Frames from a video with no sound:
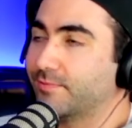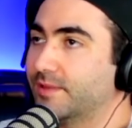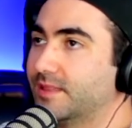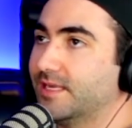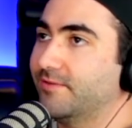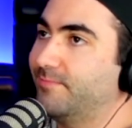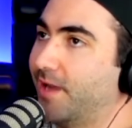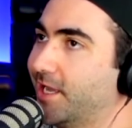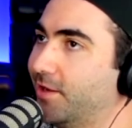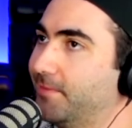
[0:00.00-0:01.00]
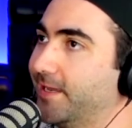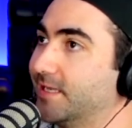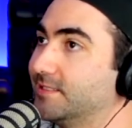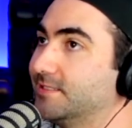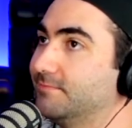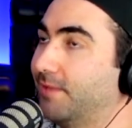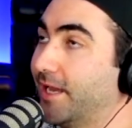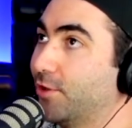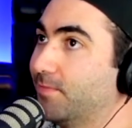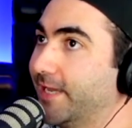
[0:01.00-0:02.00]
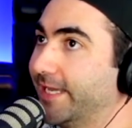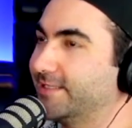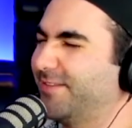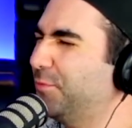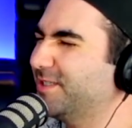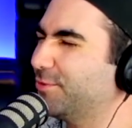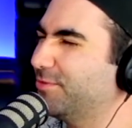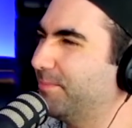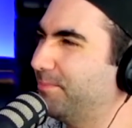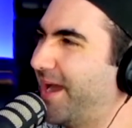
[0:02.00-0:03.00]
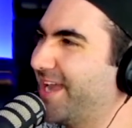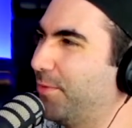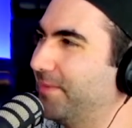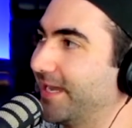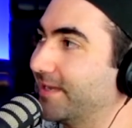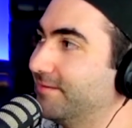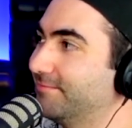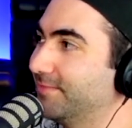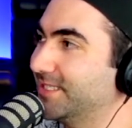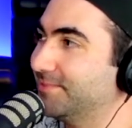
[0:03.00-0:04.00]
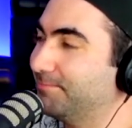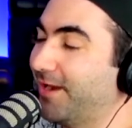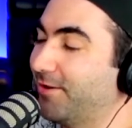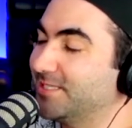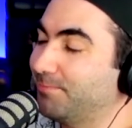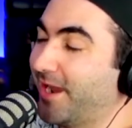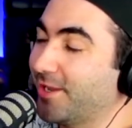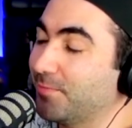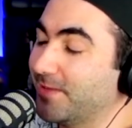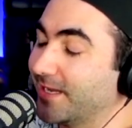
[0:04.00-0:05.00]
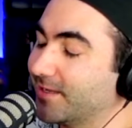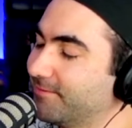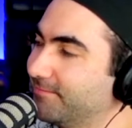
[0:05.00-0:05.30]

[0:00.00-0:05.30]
we think of biopics, I've always called it biopic. It's biopic.